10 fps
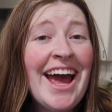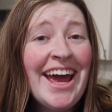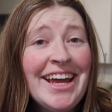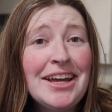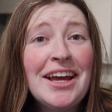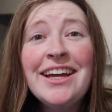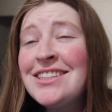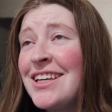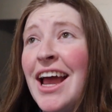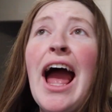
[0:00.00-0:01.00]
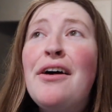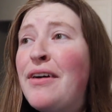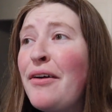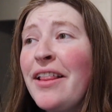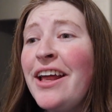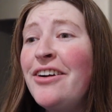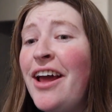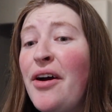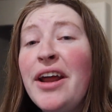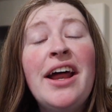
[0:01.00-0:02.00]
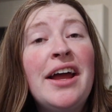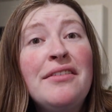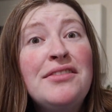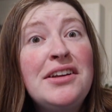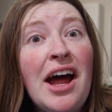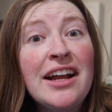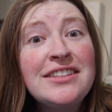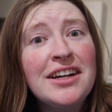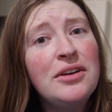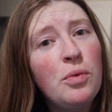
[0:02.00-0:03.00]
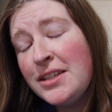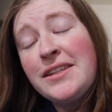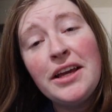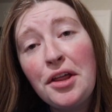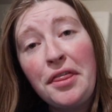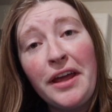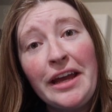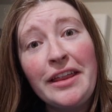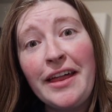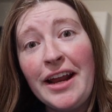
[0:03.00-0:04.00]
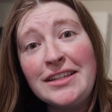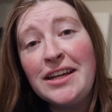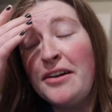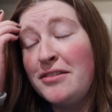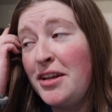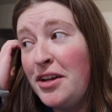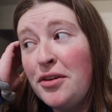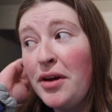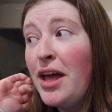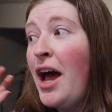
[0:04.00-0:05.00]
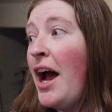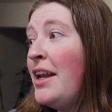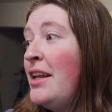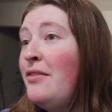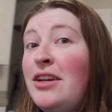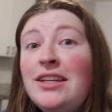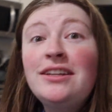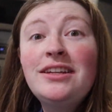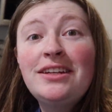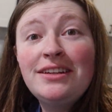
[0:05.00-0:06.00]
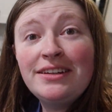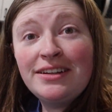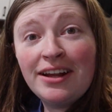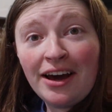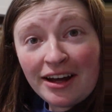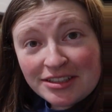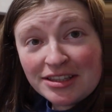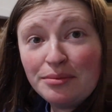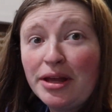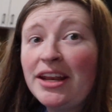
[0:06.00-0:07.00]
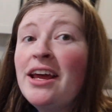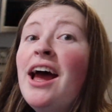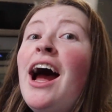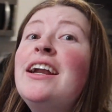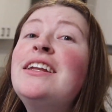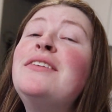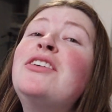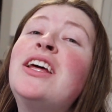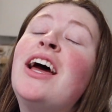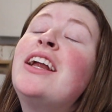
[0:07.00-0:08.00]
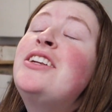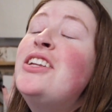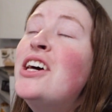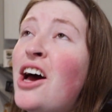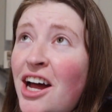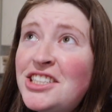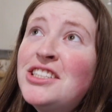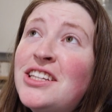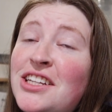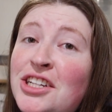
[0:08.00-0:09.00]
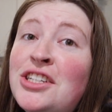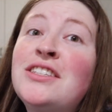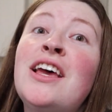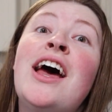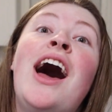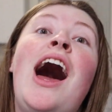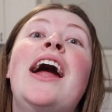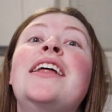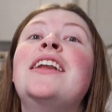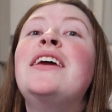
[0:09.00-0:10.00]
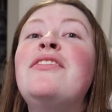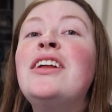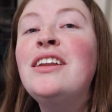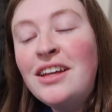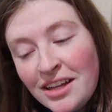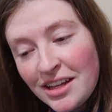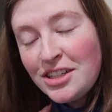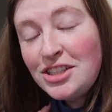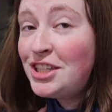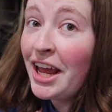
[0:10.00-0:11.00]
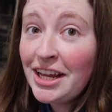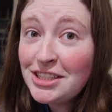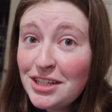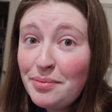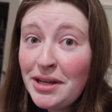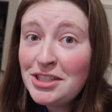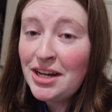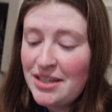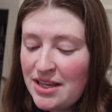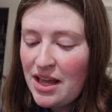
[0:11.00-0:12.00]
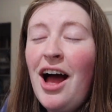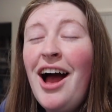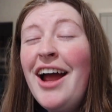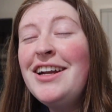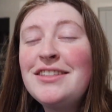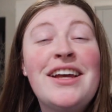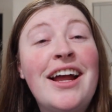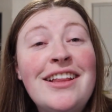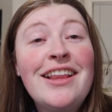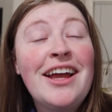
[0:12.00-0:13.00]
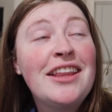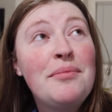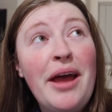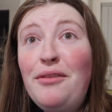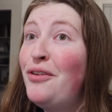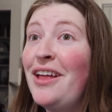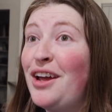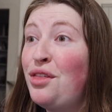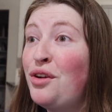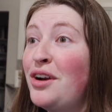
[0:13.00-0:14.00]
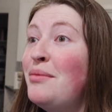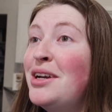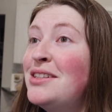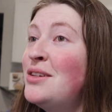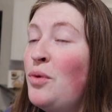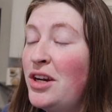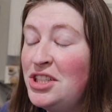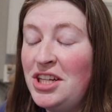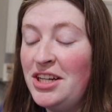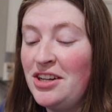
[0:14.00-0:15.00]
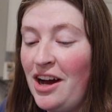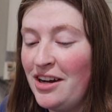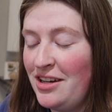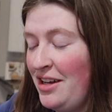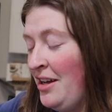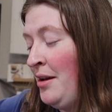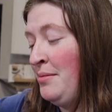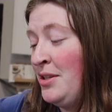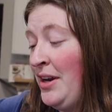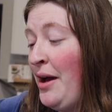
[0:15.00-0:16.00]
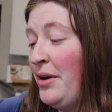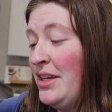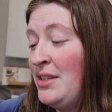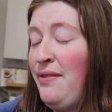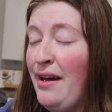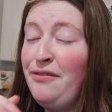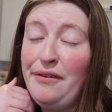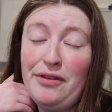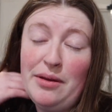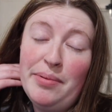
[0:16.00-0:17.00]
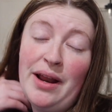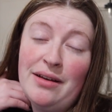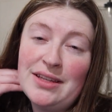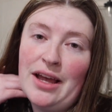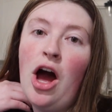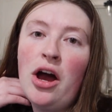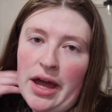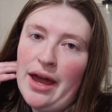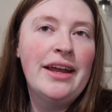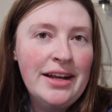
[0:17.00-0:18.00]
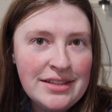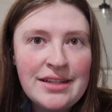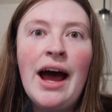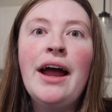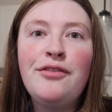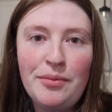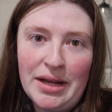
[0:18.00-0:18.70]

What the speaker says: Hey, it's like a half hour later now and I have not done a single thing that I said I was gonna do. I didn't even touch the bin. I didn't even touch the dishes. I didn't even change into PJs. I decided to lay on the bed for like 30 minutes and watch TikTok. So now it is 5:50, but I was like, okay, it is time for